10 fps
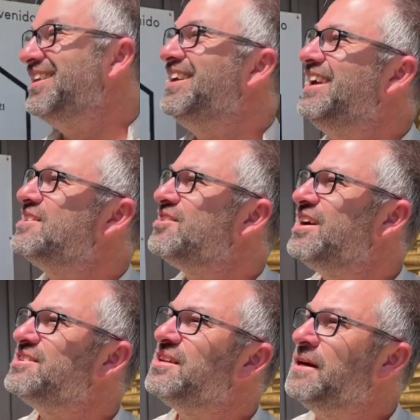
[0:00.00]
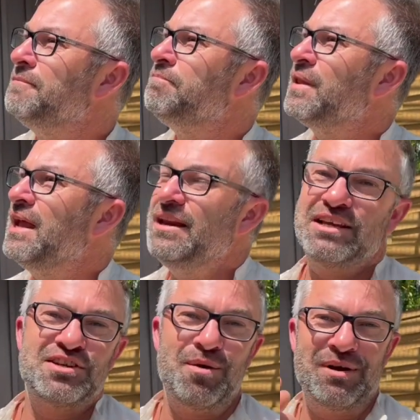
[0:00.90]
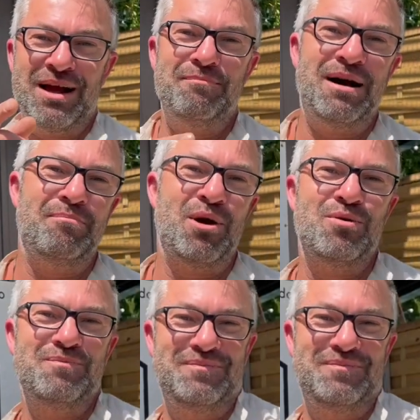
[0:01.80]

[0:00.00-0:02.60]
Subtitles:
It is nice, isn't it? Next time we'll come by boat.